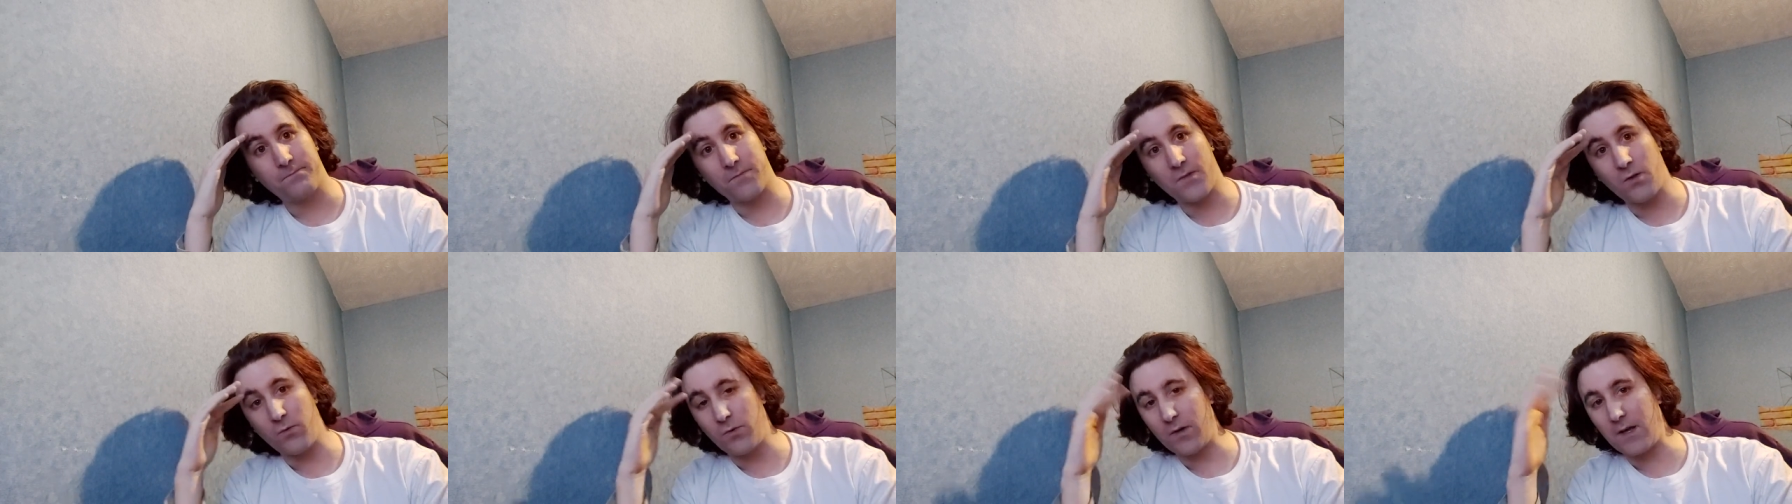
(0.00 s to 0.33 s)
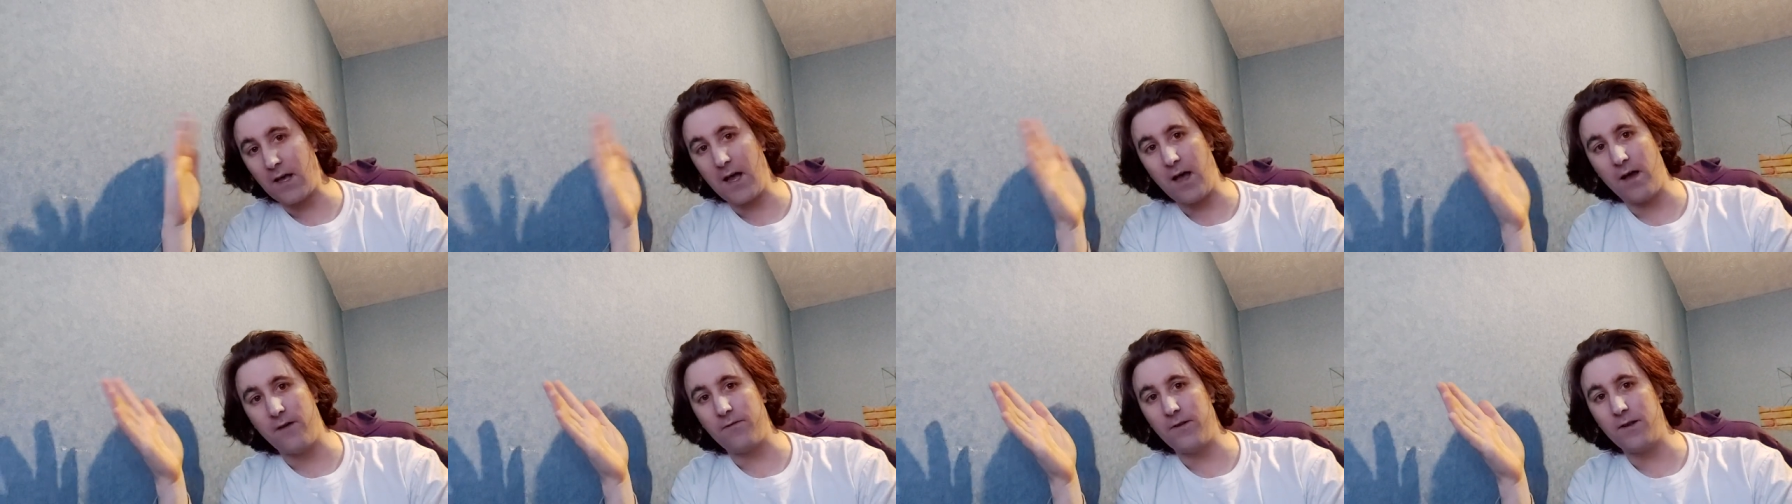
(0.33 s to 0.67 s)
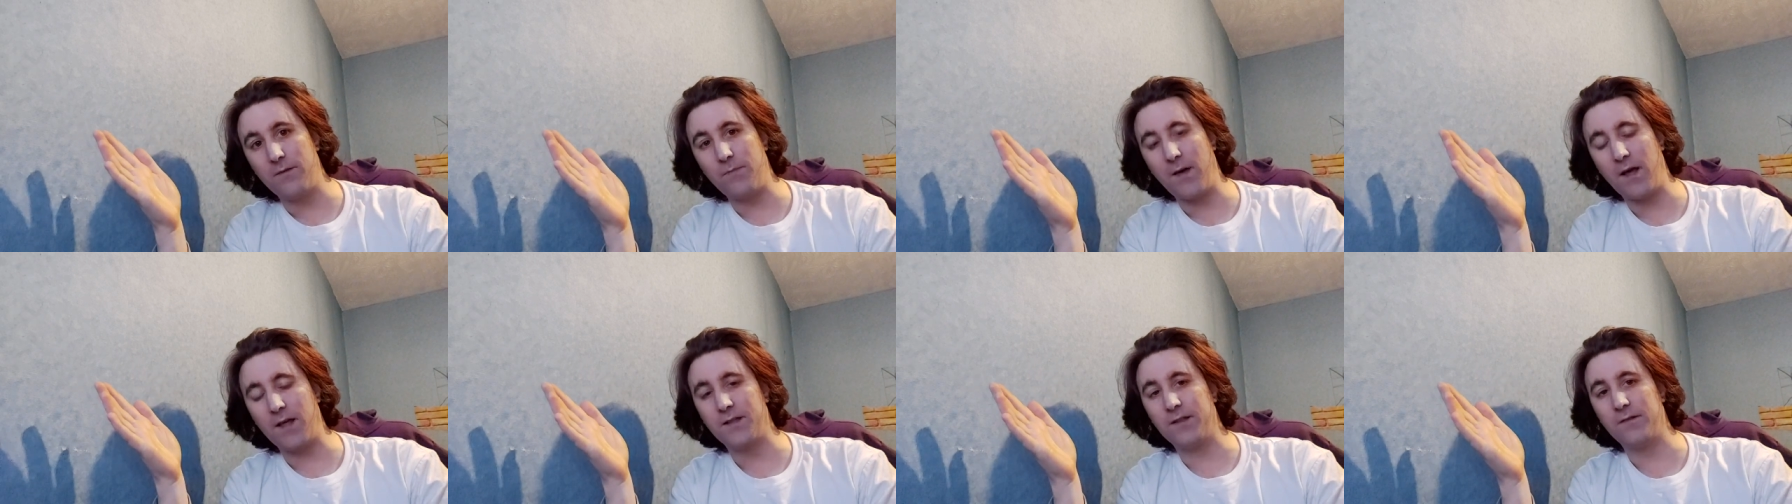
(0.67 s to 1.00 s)
We can't have
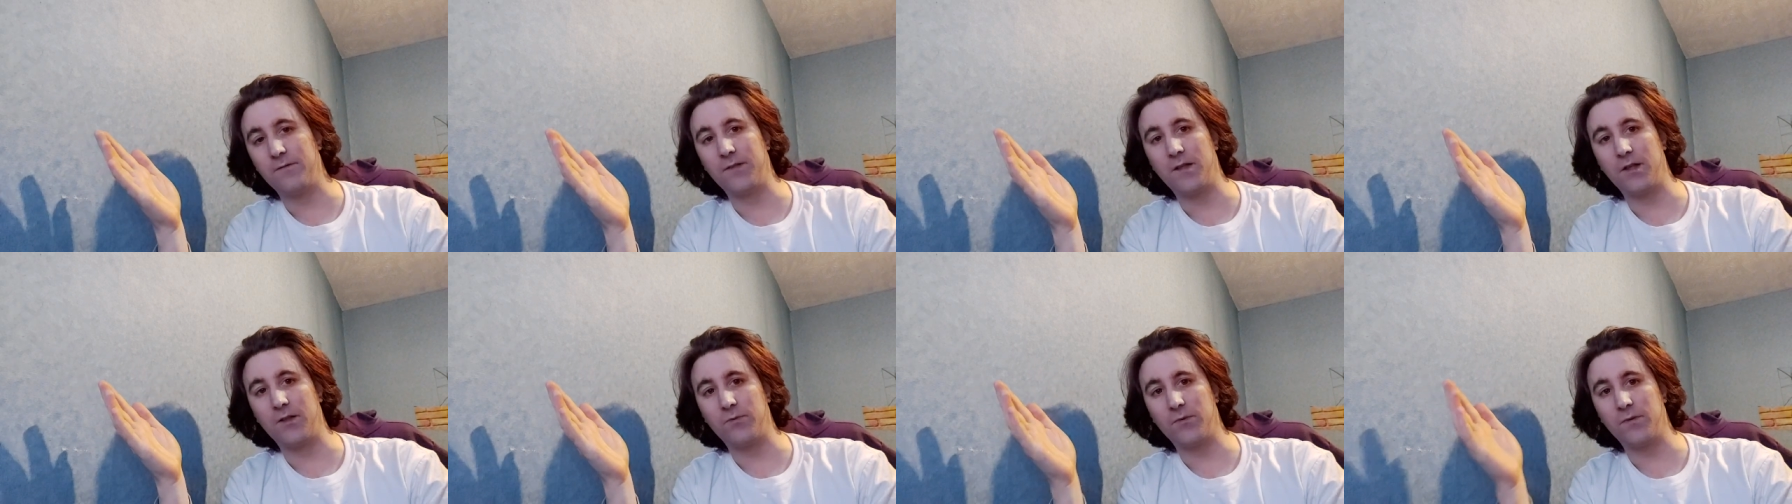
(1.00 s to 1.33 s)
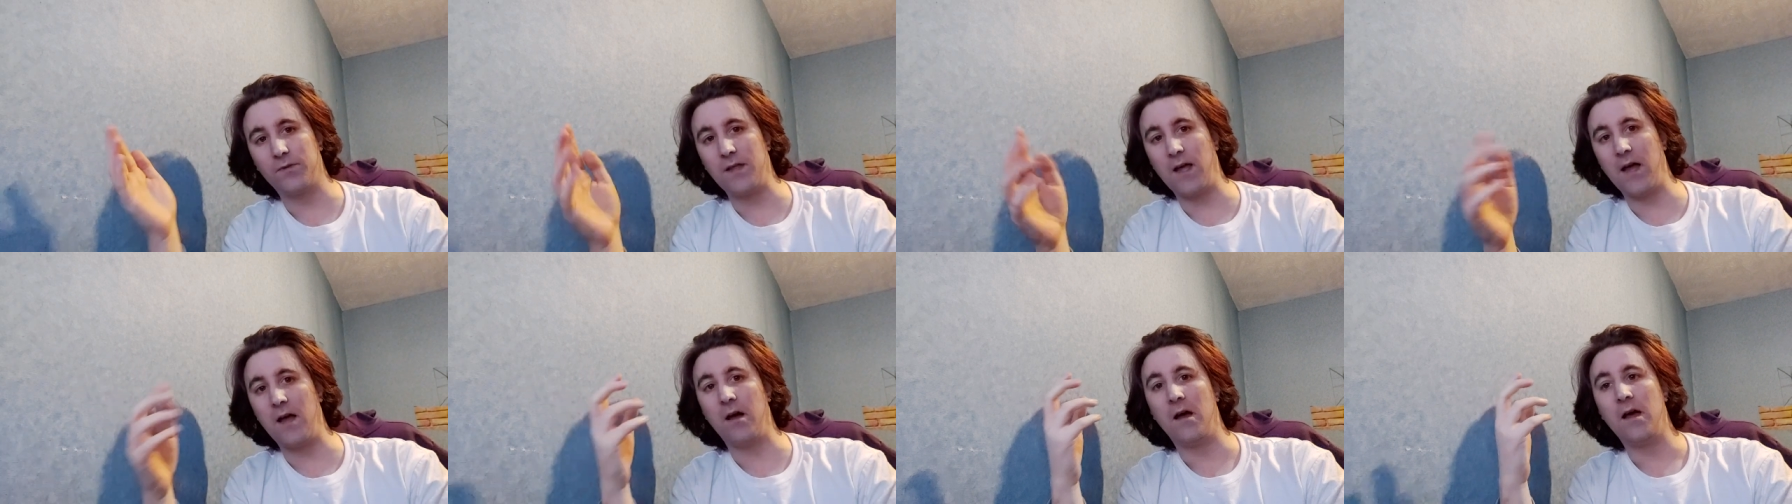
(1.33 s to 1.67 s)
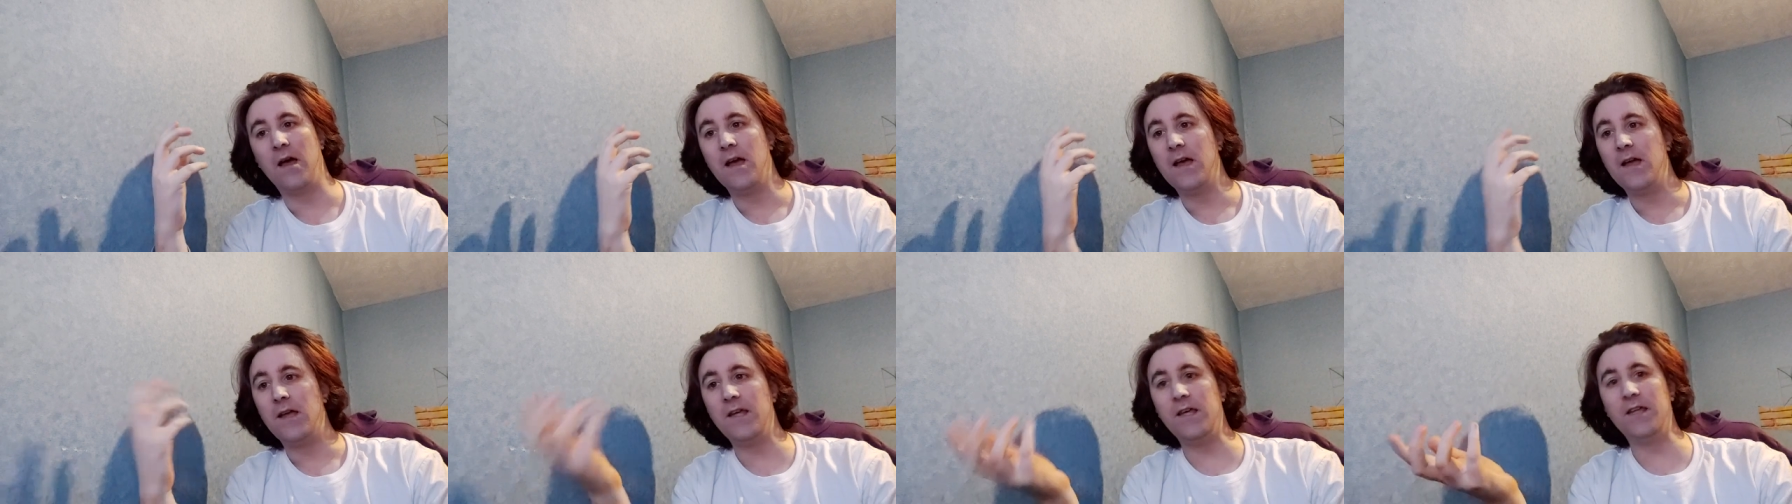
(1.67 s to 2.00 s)
any massive things with that.
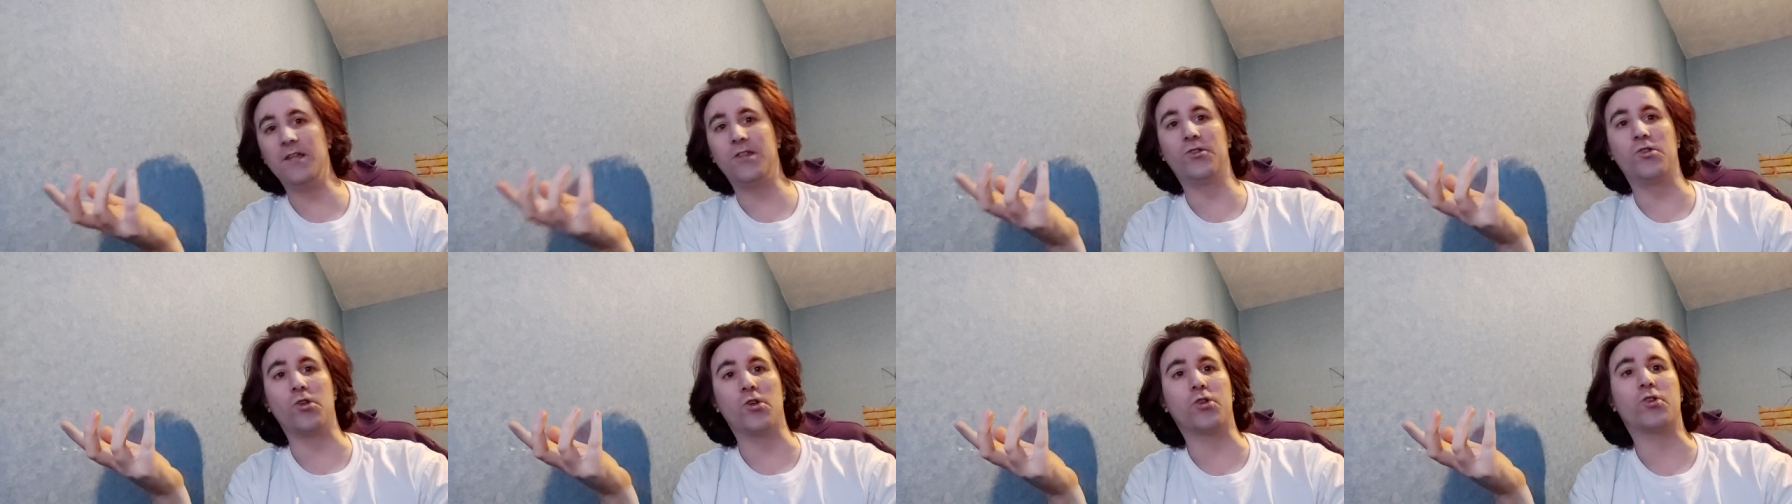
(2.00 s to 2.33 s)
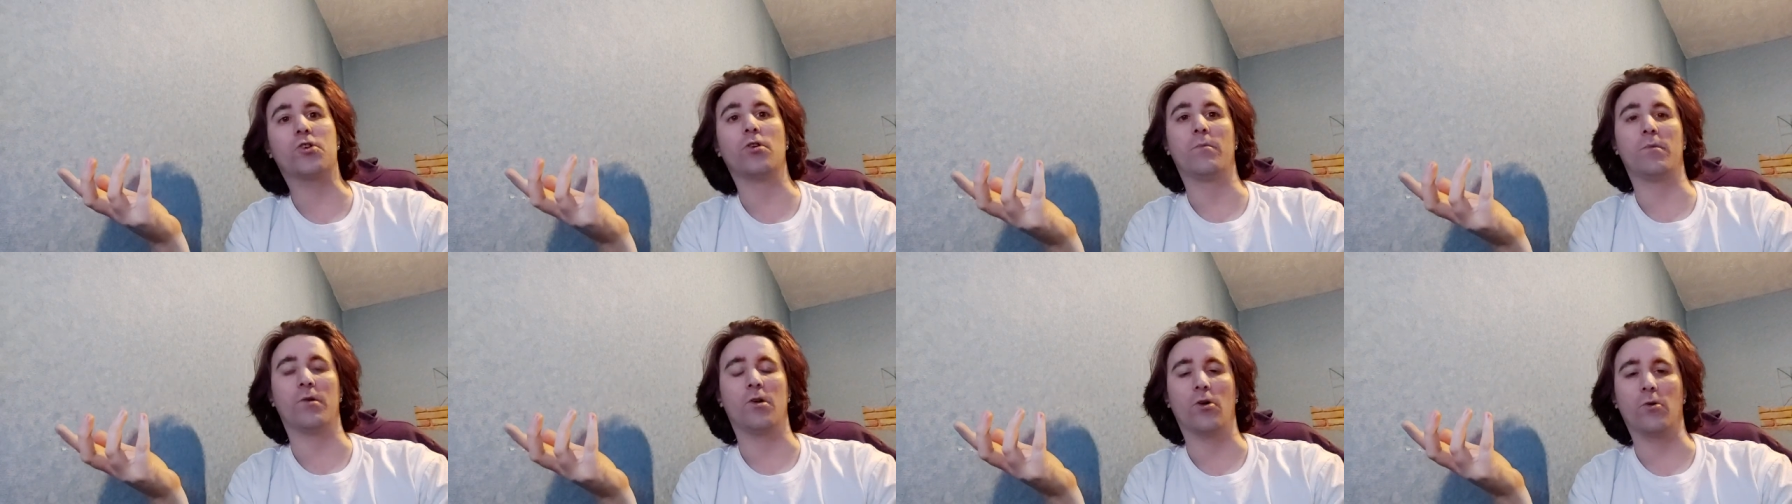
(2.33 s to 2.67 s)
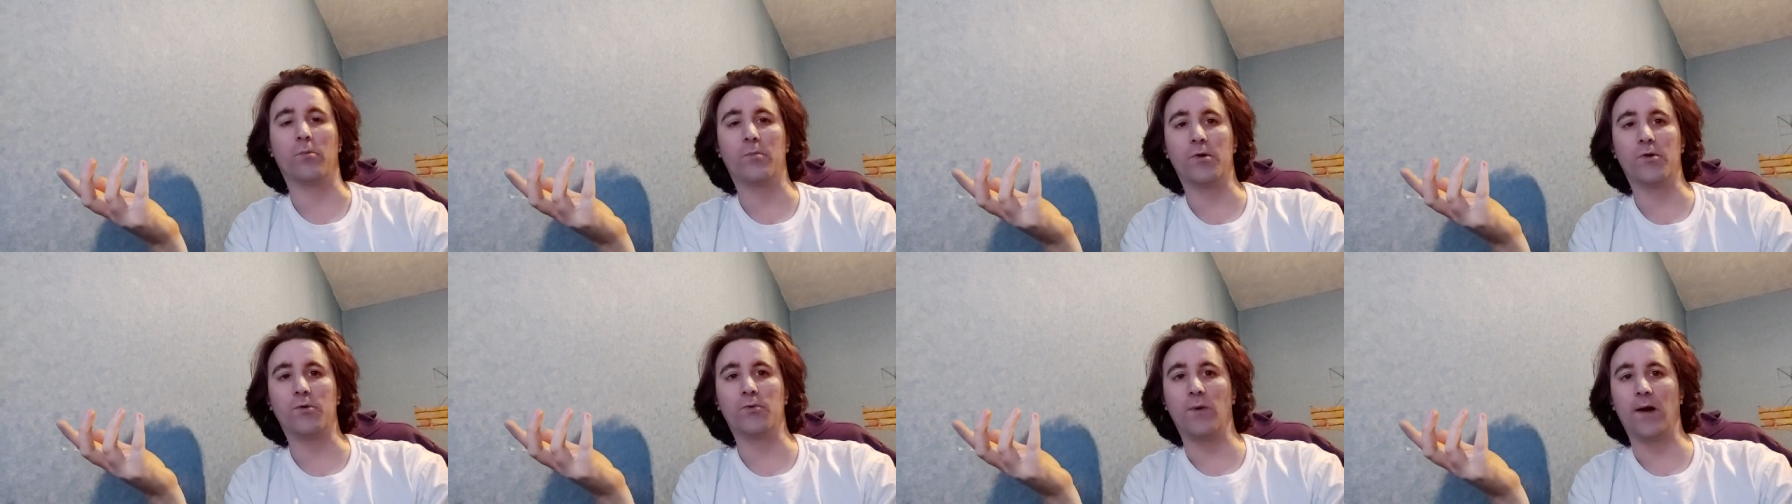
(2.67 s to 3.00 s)
Easter's coming
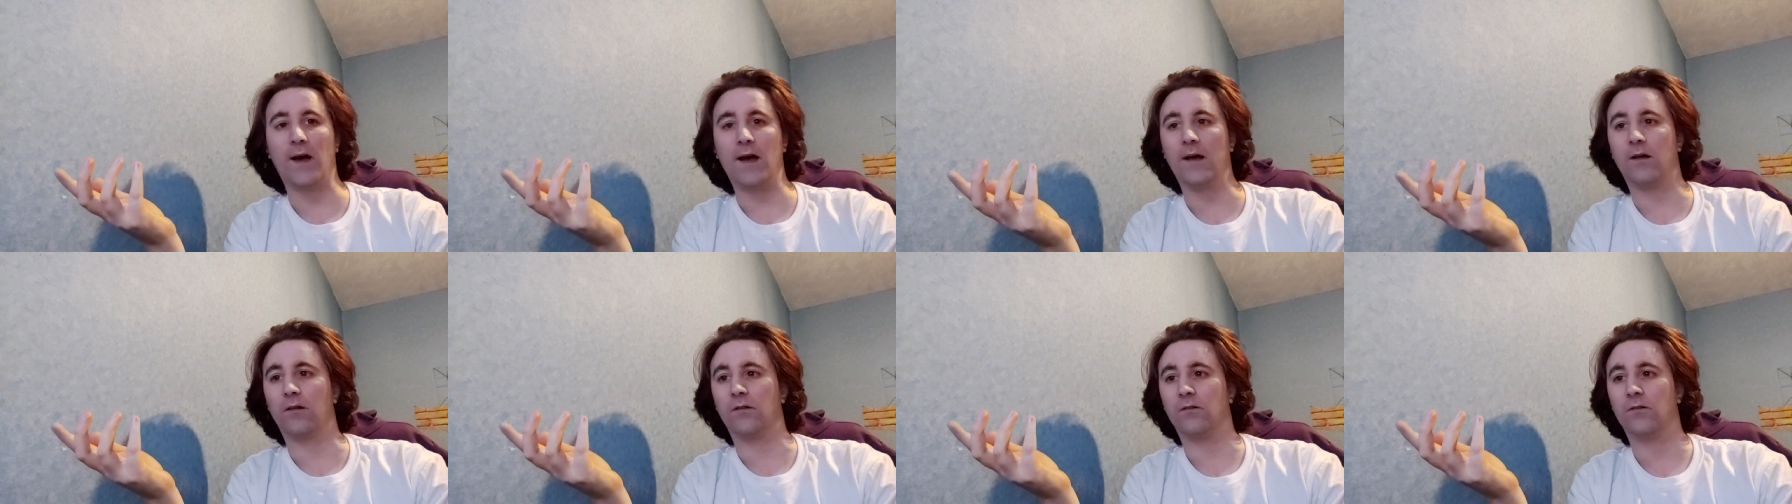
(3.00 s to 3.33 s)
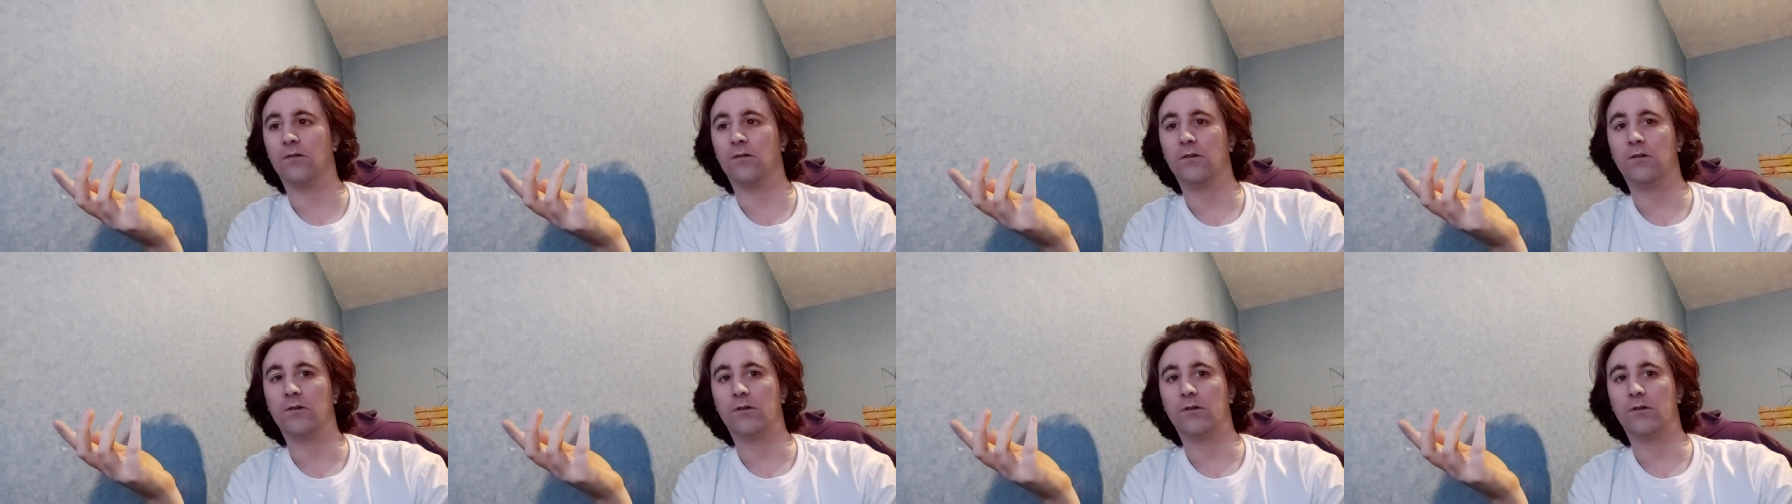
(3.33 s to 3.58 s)
up as well.